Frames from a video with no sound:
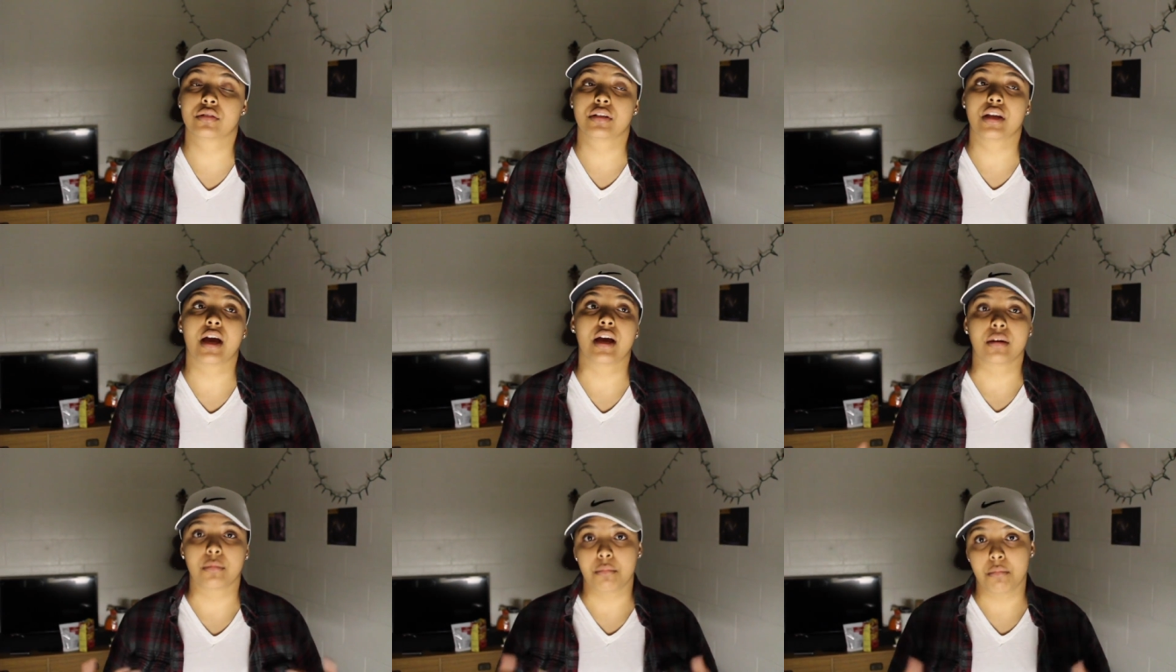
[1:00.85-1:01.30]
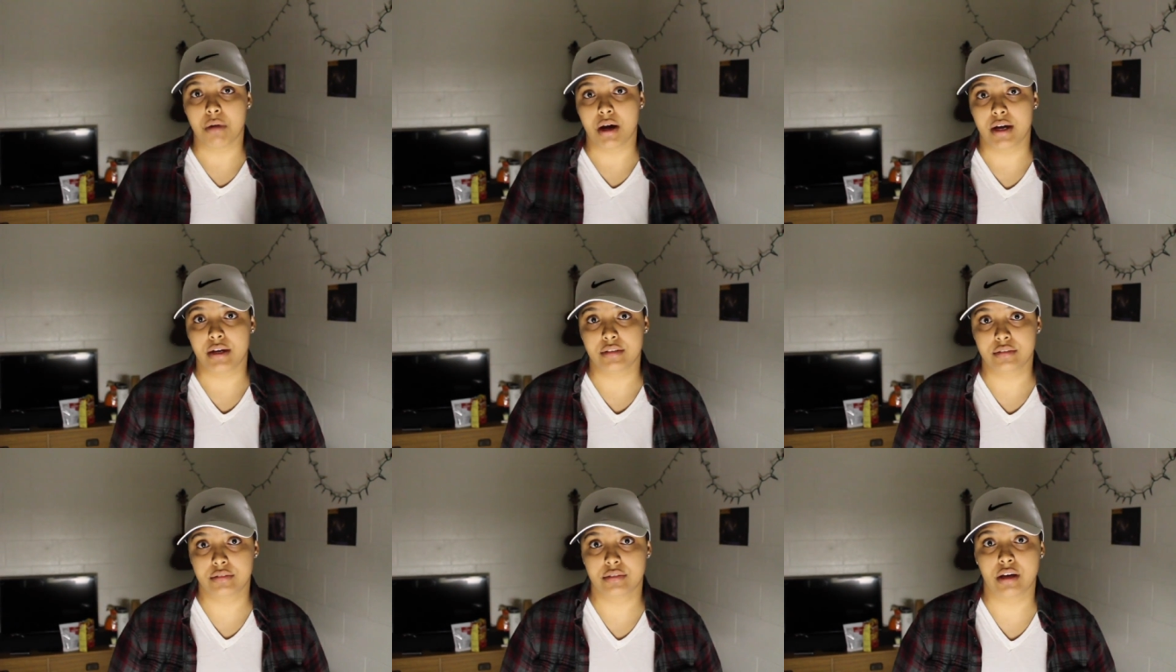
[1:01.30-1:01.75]
not
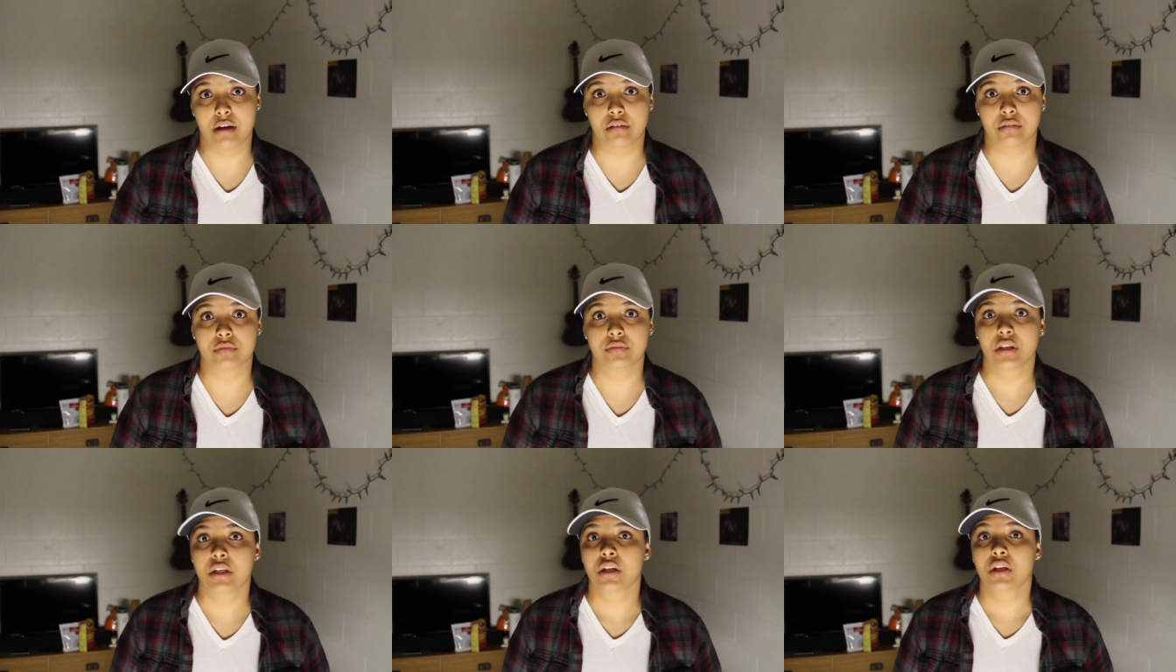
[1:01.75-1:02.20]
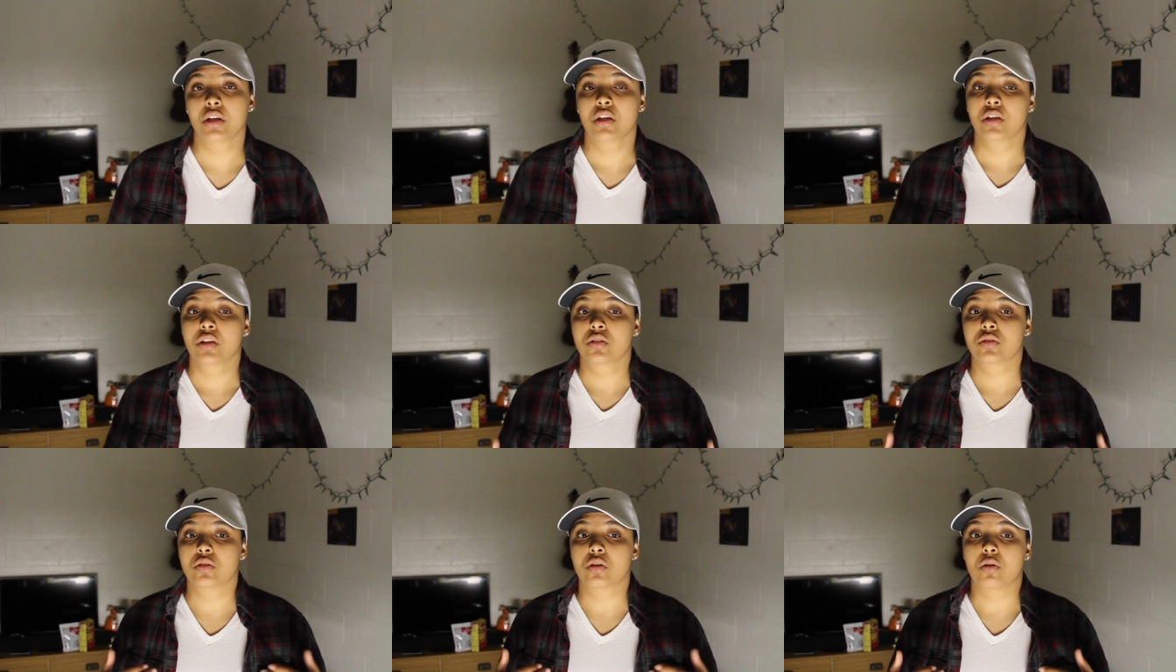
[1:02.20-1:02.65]
myself.
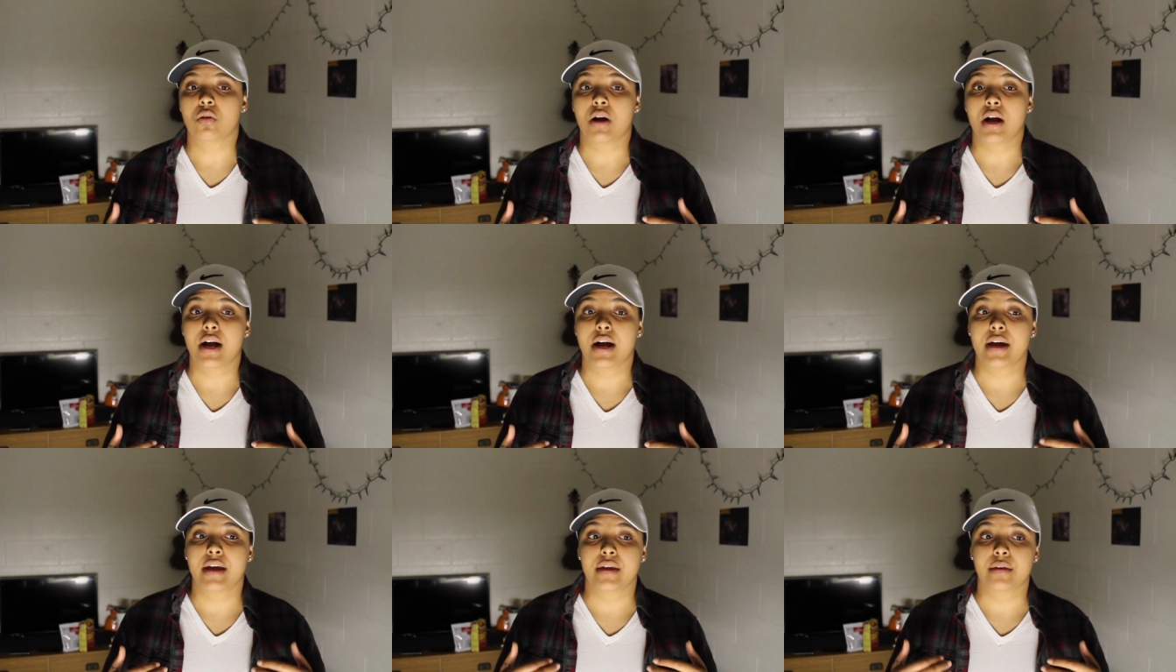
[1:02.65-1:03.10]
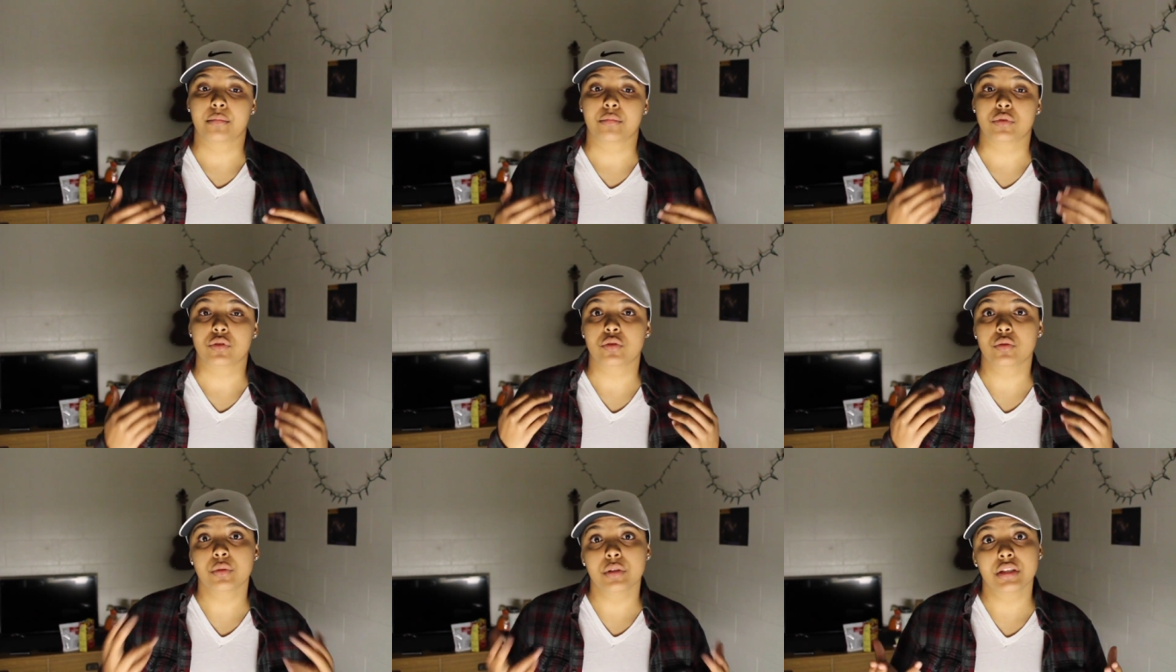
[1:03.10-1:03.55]
So I
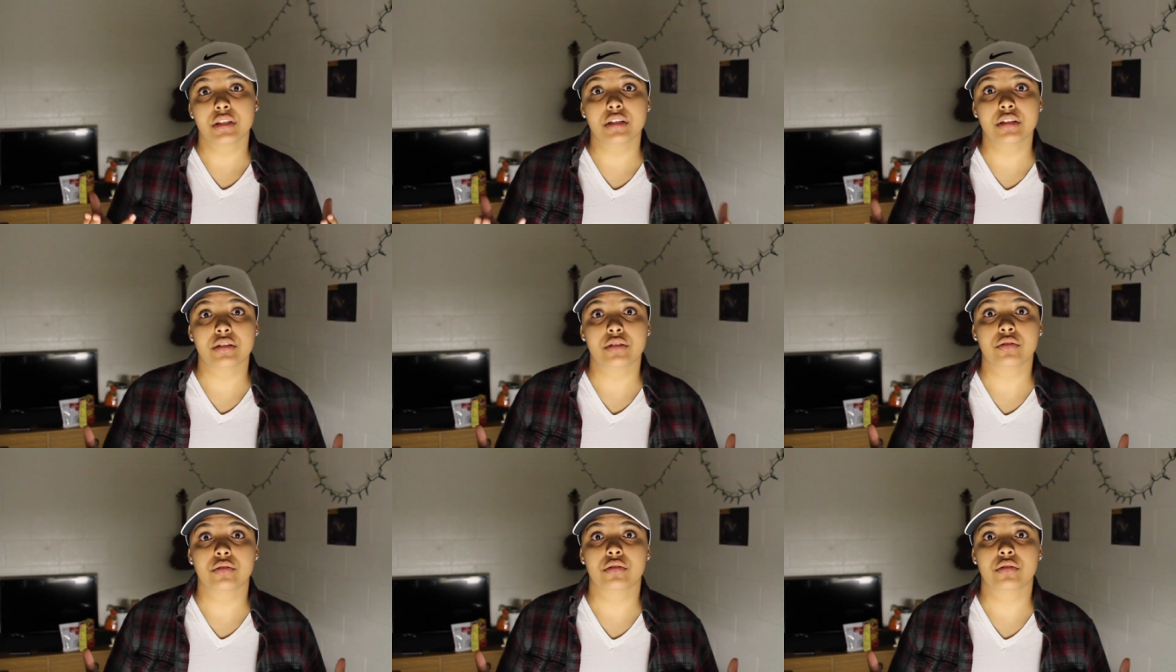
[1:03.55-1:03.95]
am doing these